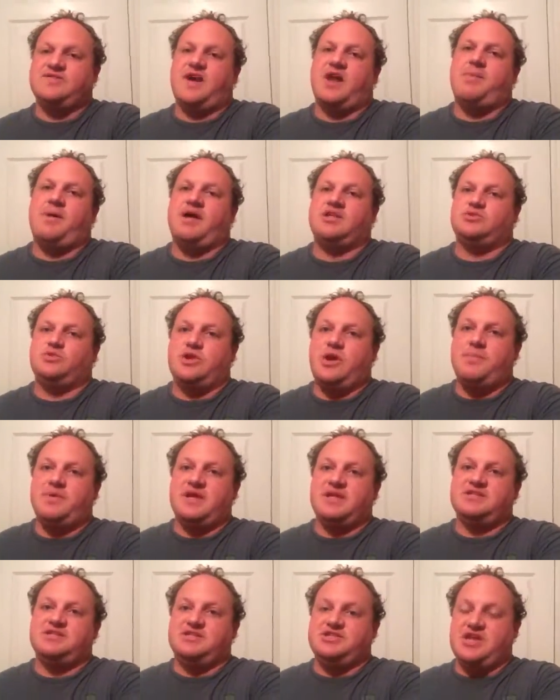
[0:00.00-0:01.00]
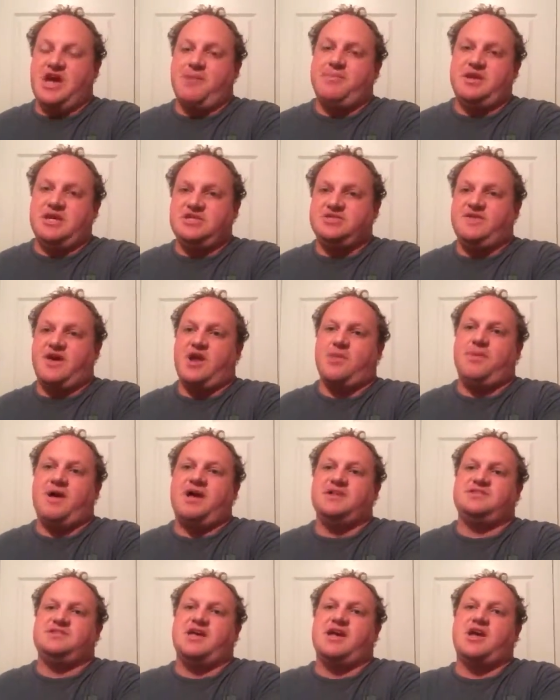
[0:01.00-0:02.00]
fighter pilots went up against the Japanese fighter
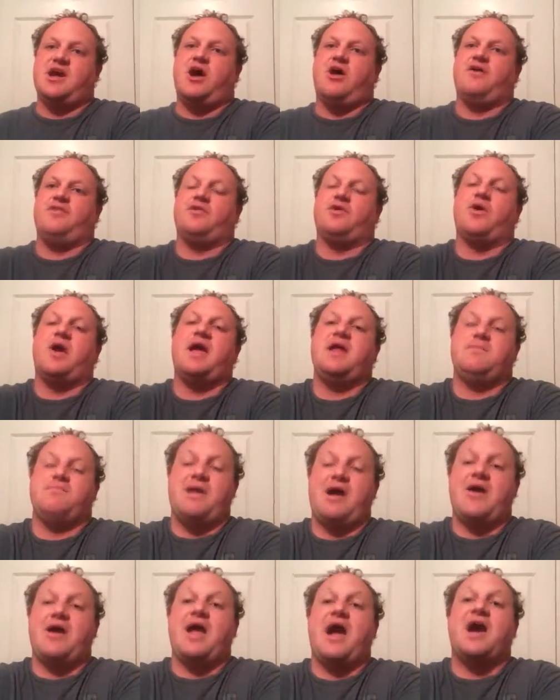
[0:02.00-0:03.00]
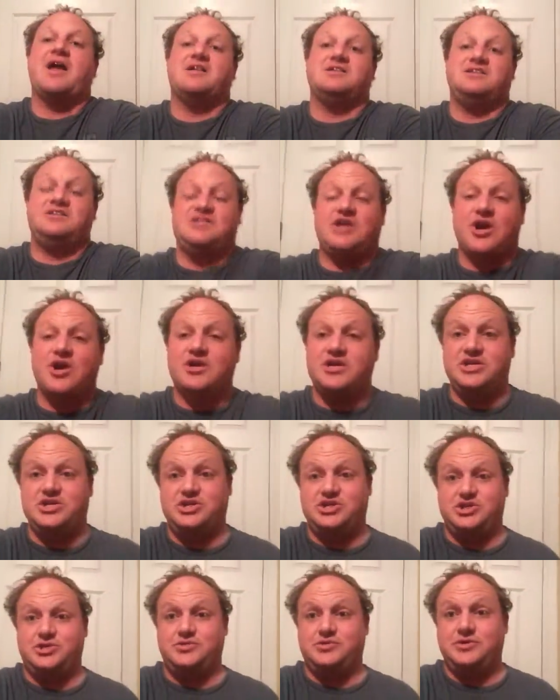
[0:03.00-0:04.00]
pilots, and they called it the Great Marianas Turkey
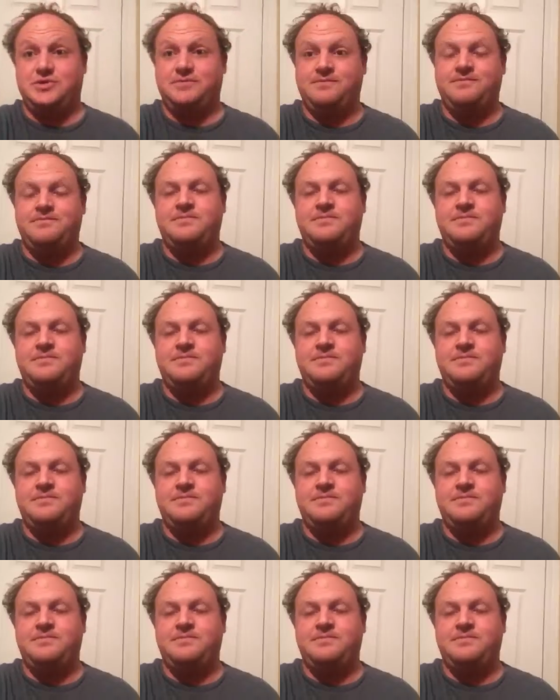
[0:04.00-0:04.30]
Shoot